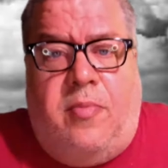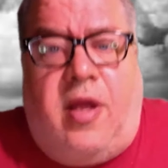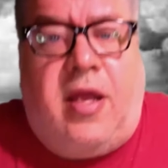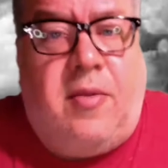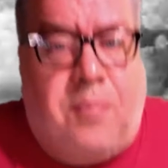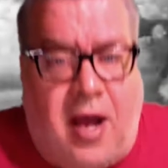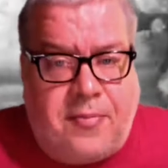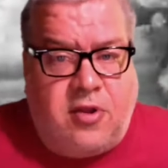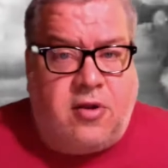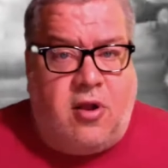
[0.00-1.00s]
in
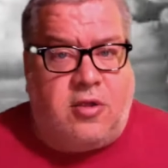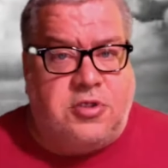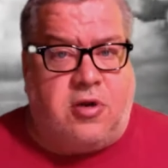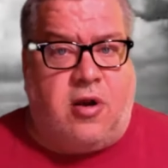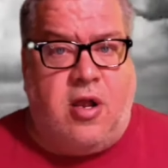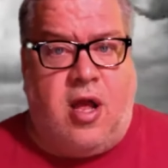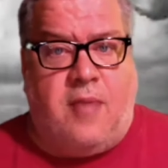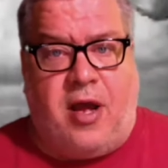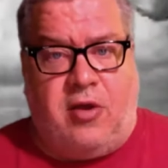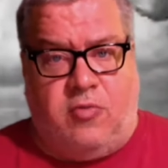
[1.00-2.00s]
popular culture
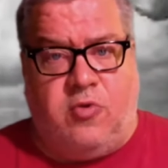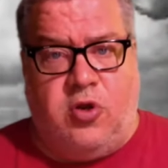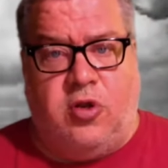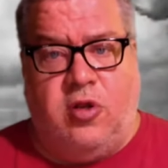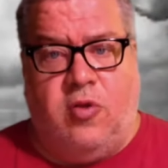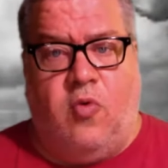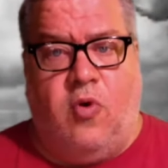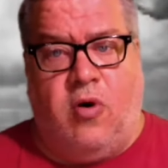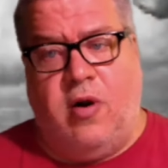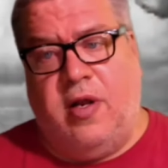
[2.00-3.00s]
about nuclear
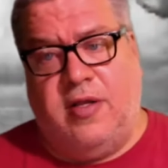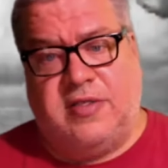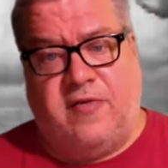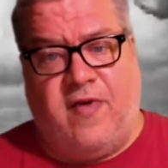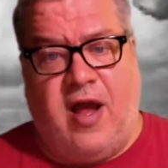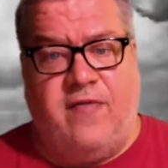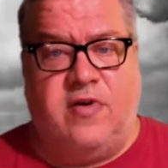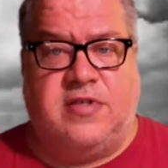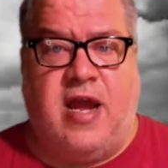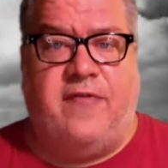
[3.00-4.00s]
war and
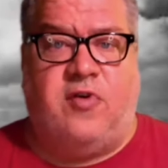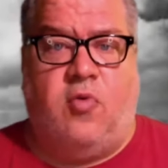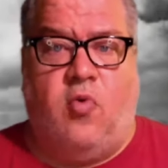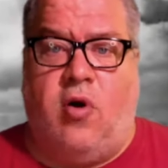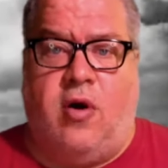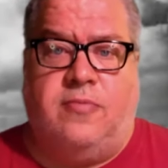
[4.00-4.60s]
survivors after war.